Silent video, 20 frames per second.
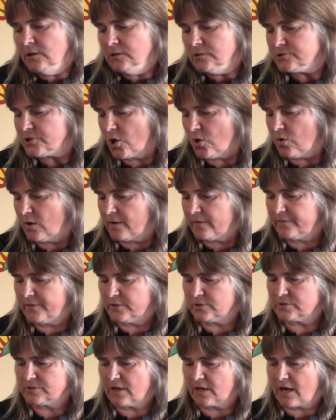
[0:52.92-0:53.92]
So
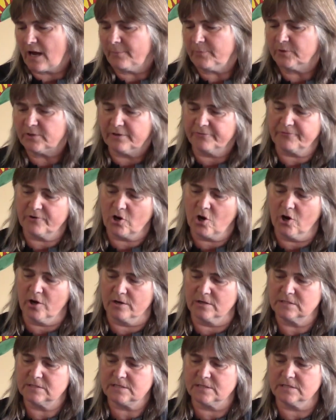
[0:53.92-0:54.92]
there's a couple different
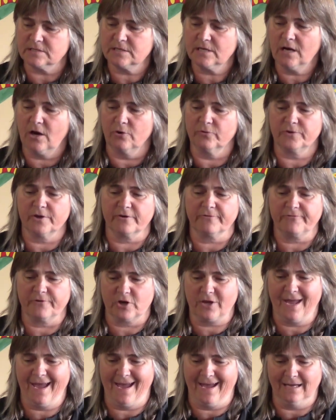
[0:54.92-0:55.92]
harnesses out there
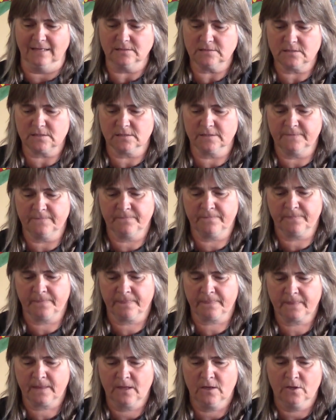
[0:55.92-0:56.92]
for cats.
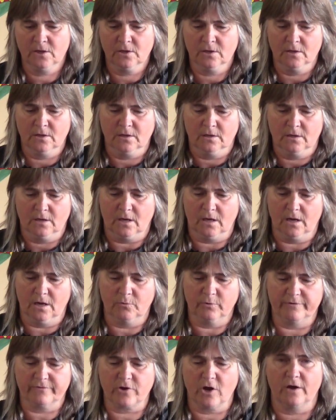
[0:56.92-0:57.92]

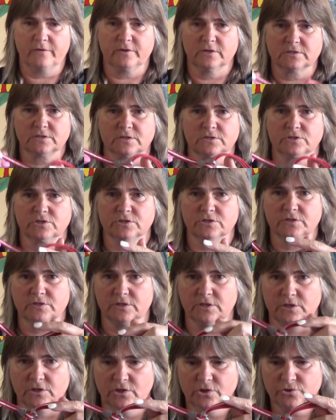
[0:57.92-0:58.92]
This is just
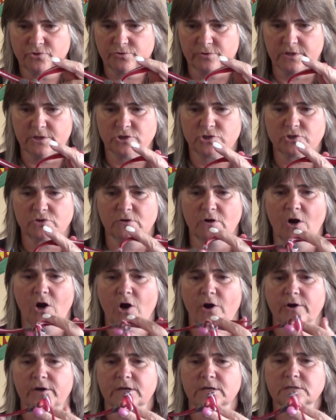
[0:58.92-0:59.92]
the traditional
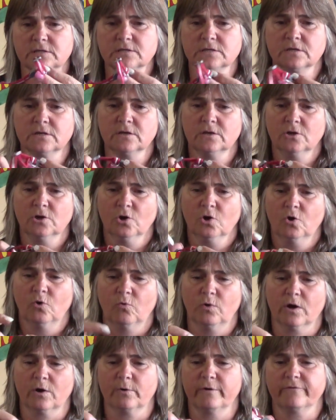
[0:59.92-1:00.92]
harness
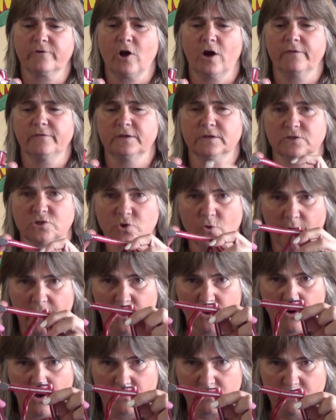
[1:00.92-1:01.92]
where we've got this going
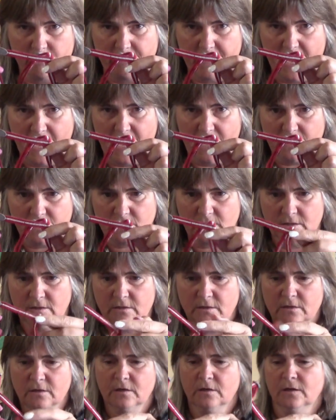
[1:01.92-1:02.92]
along the back,
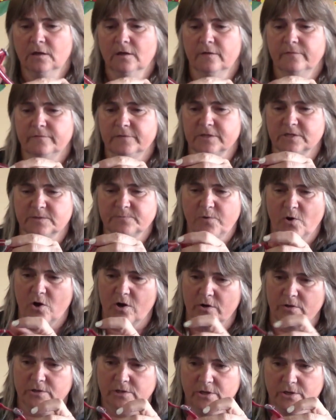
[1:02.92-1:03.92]
this
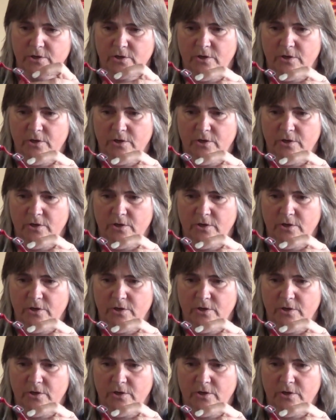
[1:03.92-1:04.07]
part,